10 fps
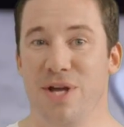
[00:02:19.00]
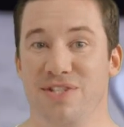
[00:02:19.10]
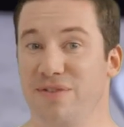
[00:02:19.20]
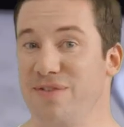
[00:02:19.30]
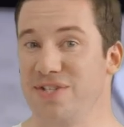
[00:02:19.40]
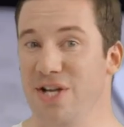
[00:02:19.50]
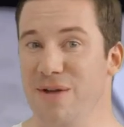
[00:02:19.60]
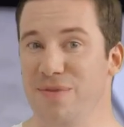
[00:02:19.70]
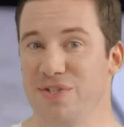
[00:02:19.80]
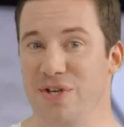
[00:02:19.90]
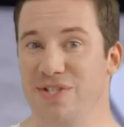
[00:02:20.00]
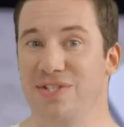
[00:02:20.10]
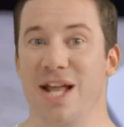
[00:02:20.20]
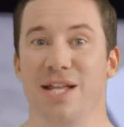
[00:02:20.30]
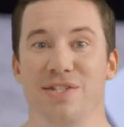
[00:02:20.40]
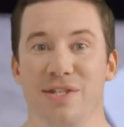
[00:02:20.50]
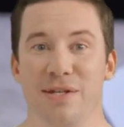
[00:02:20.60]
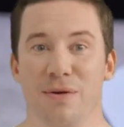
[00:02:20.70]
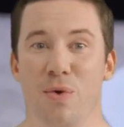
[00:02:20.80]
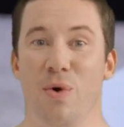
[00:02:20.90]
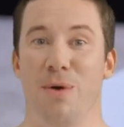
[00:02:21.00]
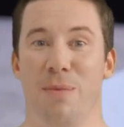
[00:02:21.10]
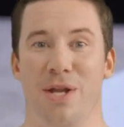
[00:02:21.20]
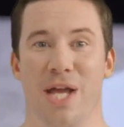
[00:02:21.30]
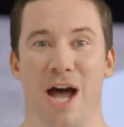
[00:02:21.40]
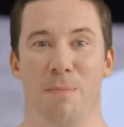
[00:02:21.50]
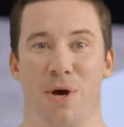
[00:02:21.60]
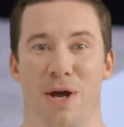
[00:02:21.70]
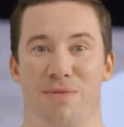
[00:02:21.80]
rest of the time, it's on a desk or on my lap while